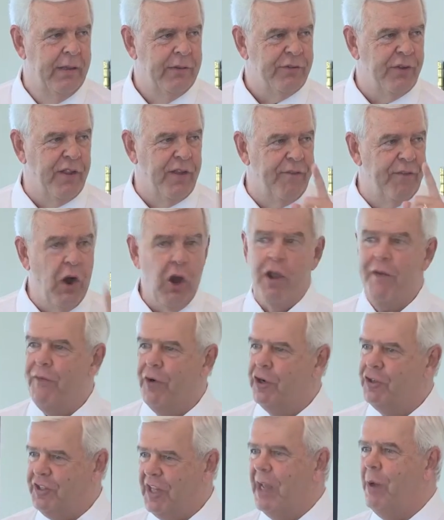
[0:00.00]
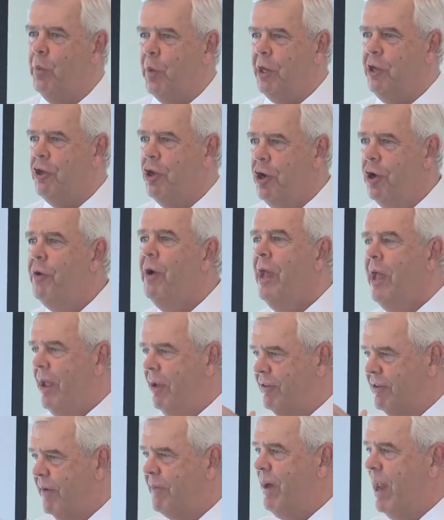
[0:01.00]
So the very first thing we do
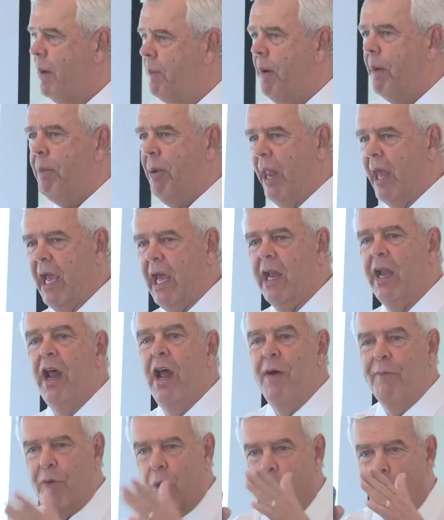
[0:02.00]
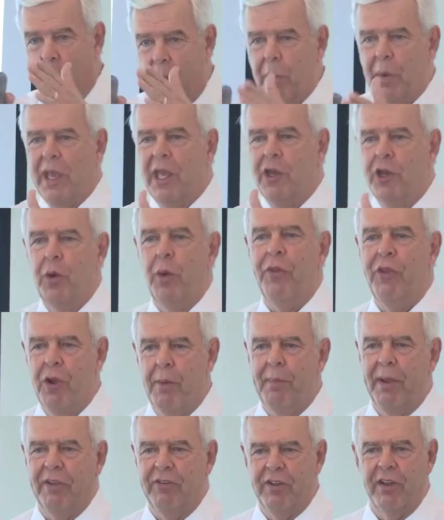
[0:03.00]
is develop a plan for what are we going to do with your
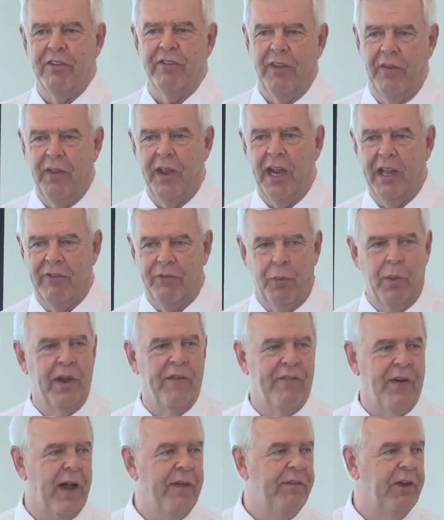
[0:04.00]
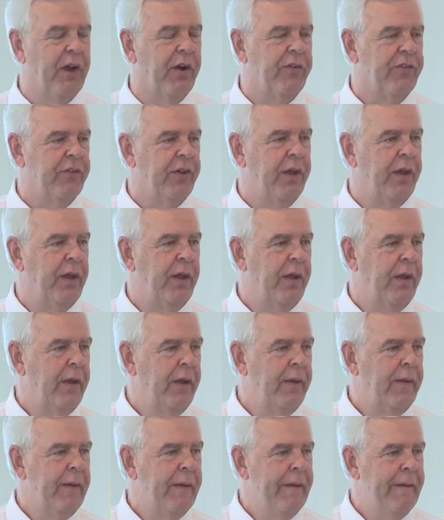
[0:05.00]
business in the next three to five years.
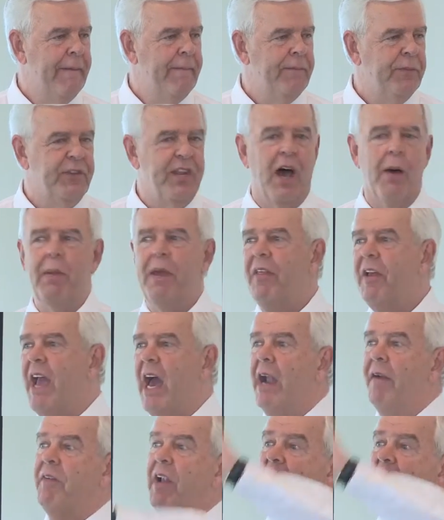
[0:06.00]
Tell me the kind of